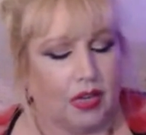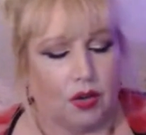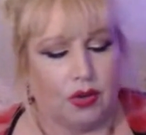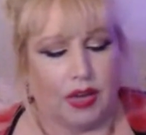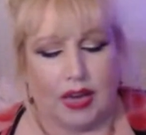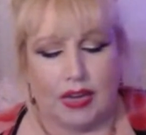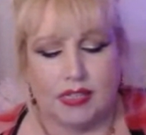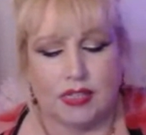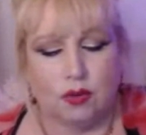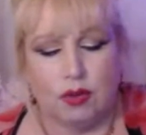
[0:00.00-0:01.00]
Okay,
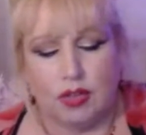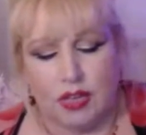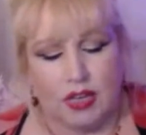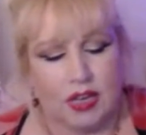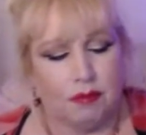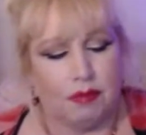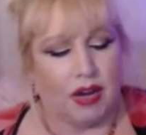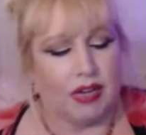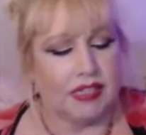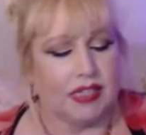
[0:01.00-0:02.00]
so
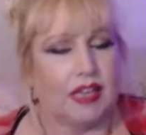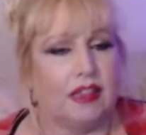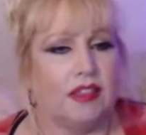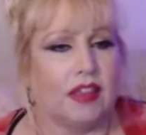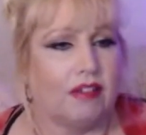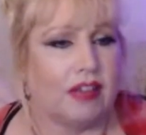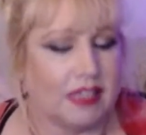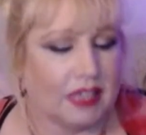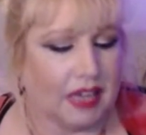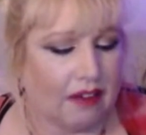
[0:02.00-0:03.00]
I see that there is
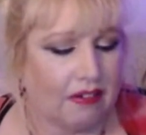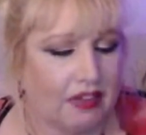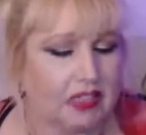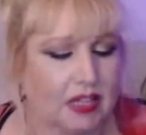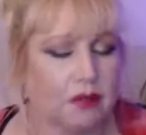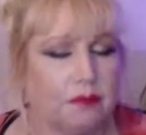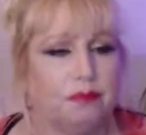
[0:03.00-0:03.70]
a character